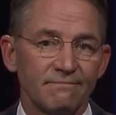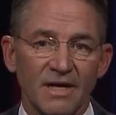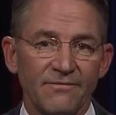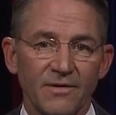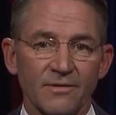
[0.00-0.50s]

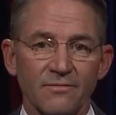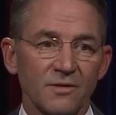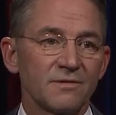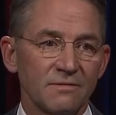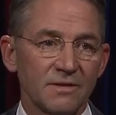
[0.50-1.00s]
Not
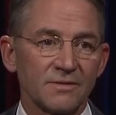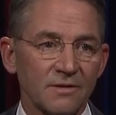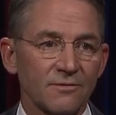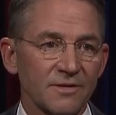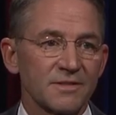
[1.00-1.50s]
figuratively, he's
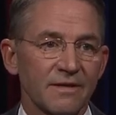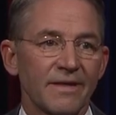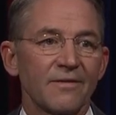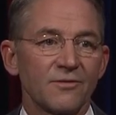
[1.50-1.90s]
literally said that.